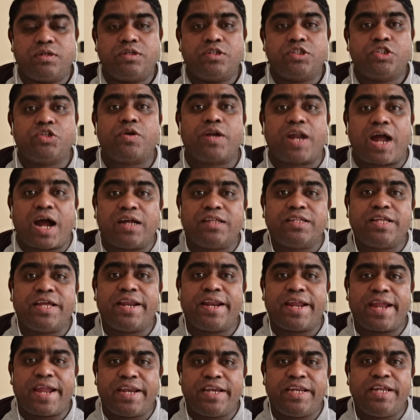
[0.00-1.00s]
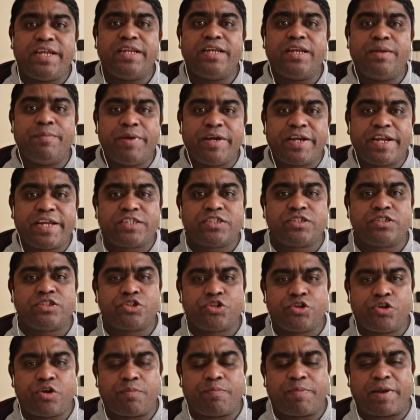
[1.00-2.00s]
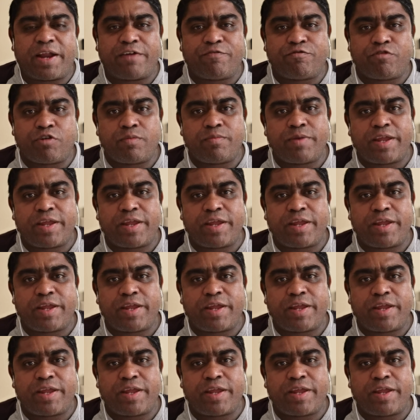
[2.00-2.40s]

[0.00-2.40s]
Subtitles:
So are there any limitations to your platform?